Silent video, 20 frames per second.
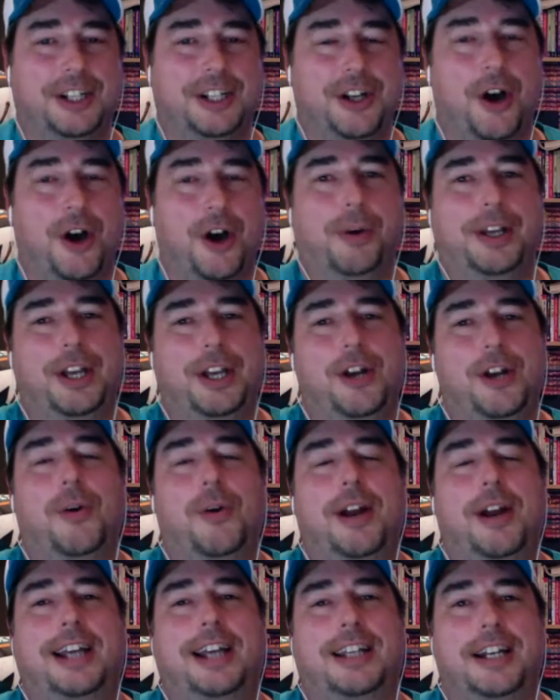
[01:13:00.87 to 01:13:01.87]
No, you know
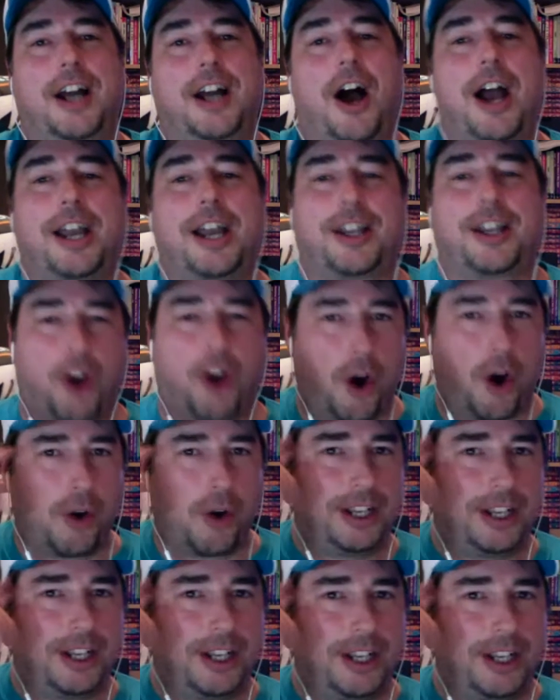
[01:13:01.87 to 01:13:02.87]
what? I can
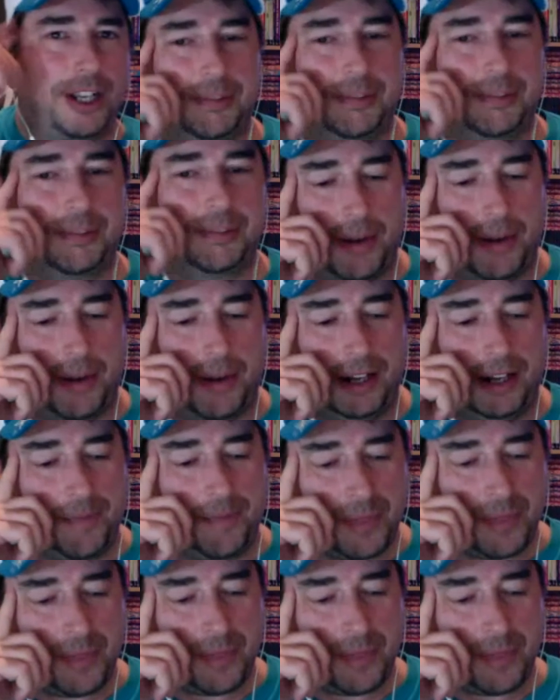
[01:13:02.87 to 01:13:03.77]
already hear it in my mind.